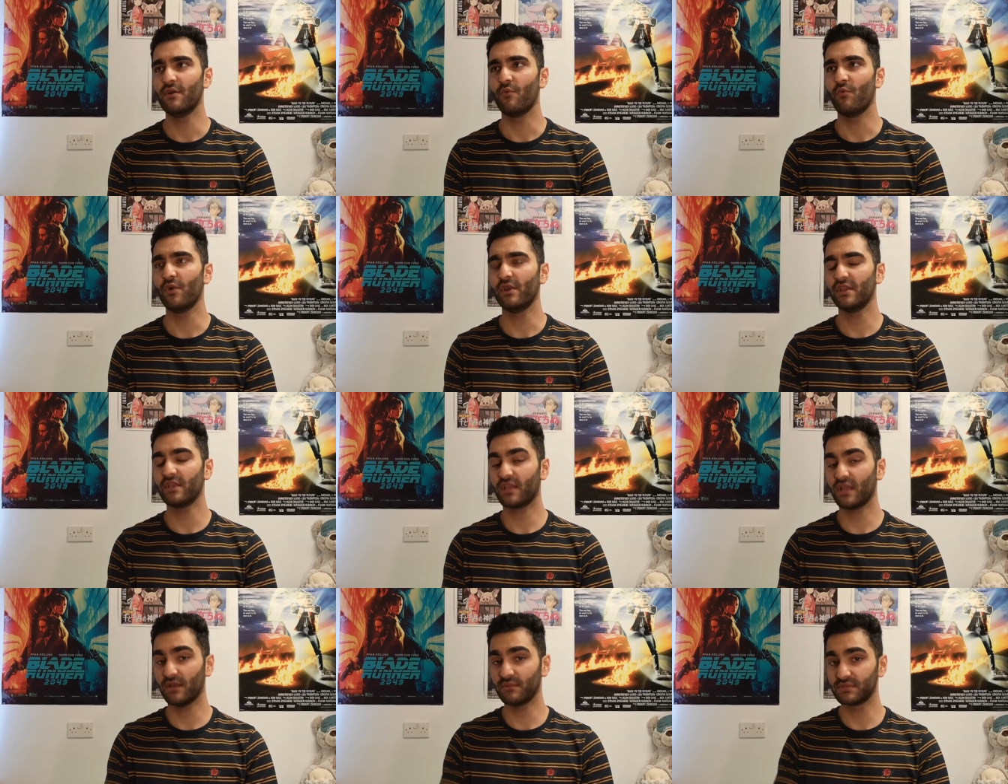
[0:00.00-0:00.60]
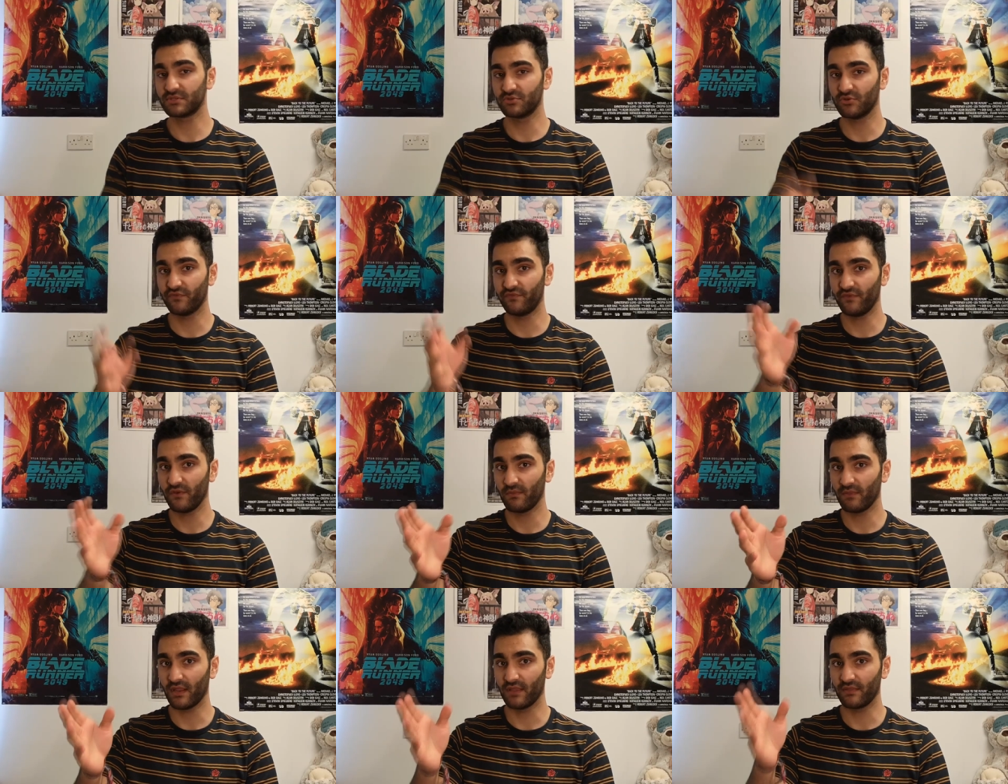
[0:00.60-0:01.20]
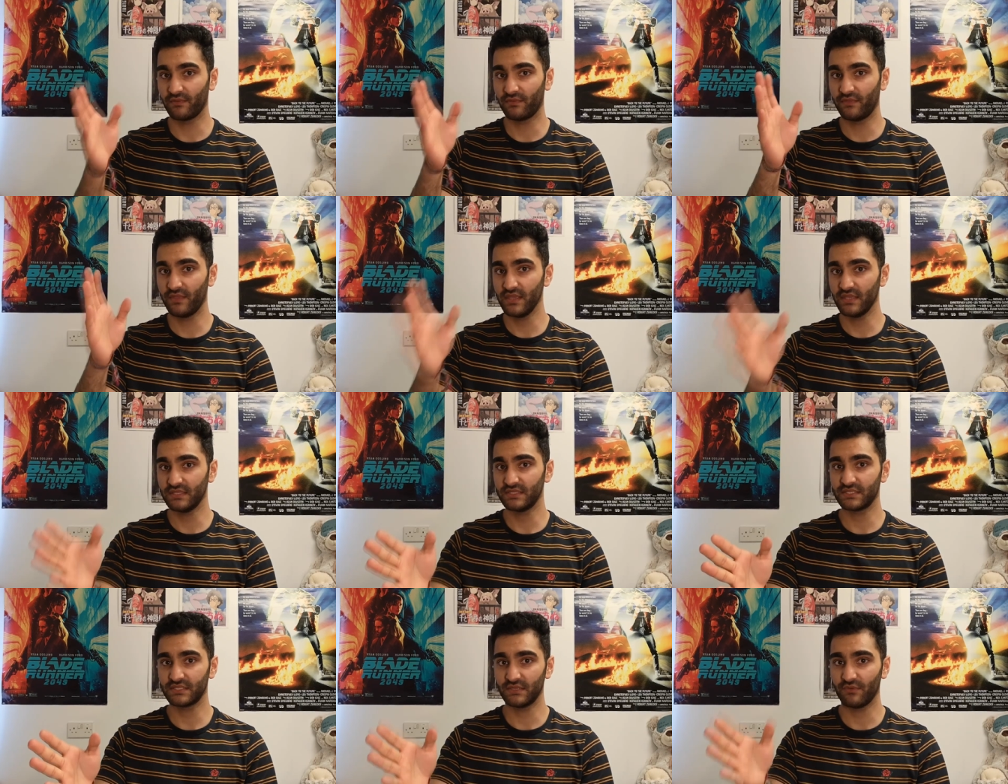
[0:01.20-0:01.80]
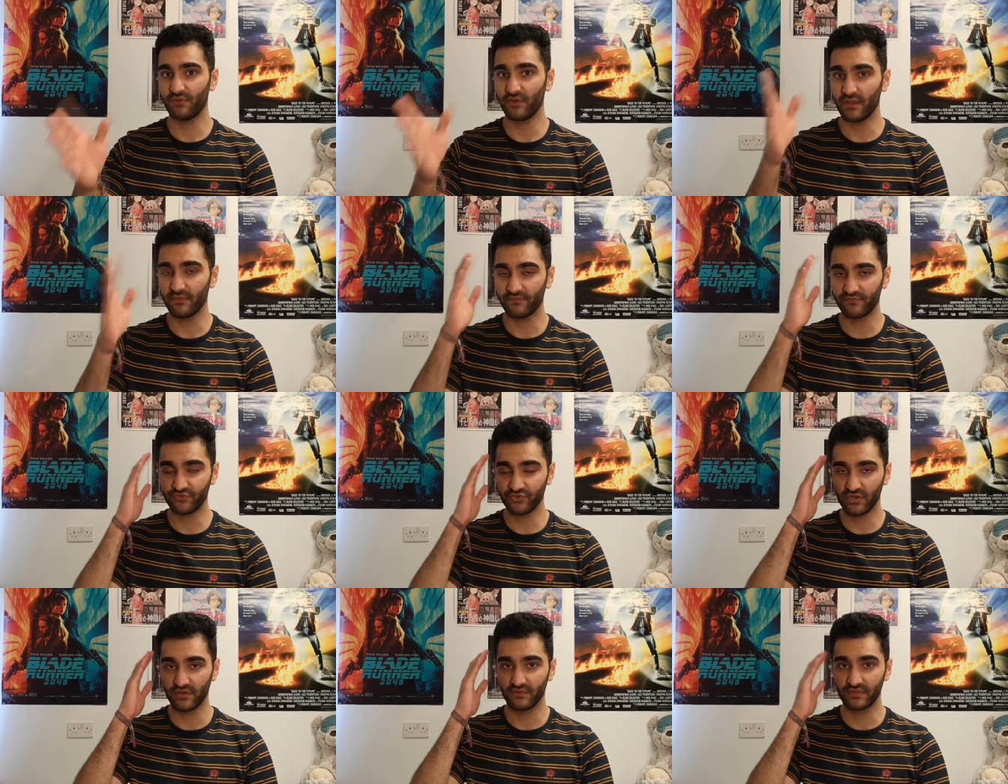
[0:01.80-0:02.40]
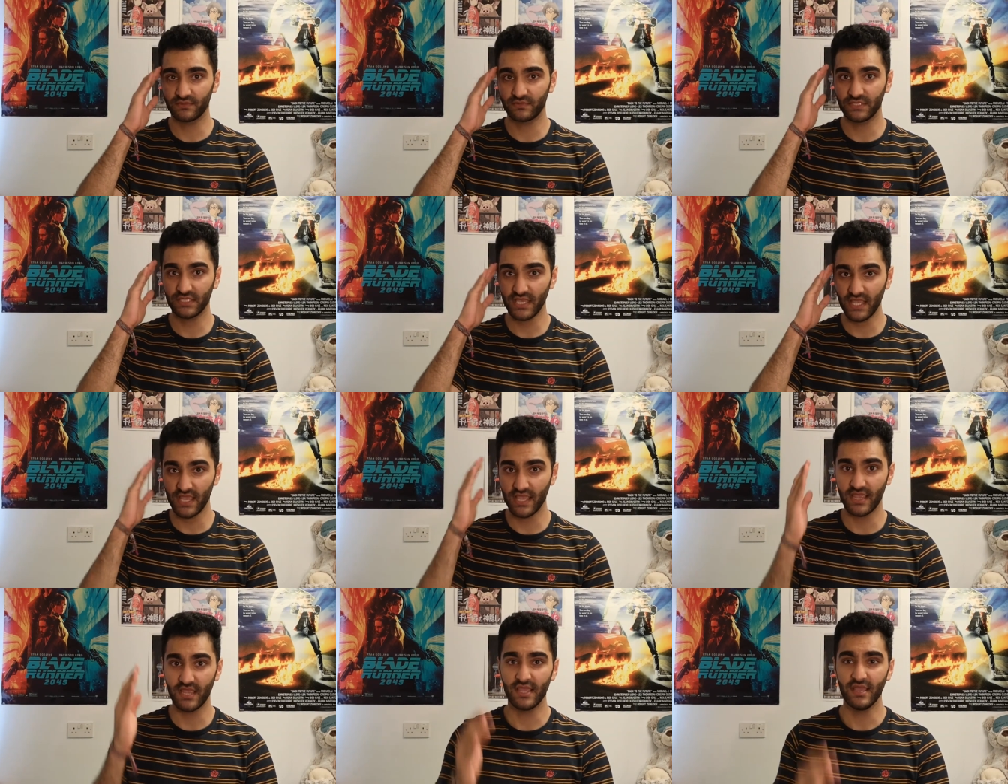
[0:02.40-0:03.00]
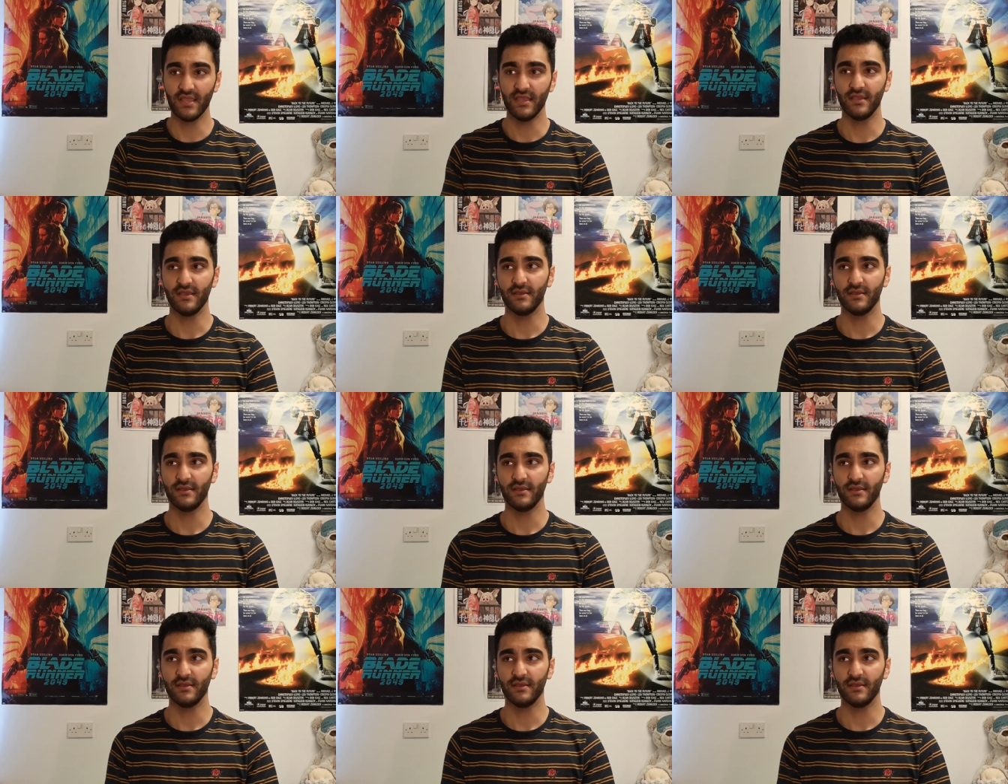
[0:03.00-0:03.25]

when it comes to a film like this, and what I'm trying to say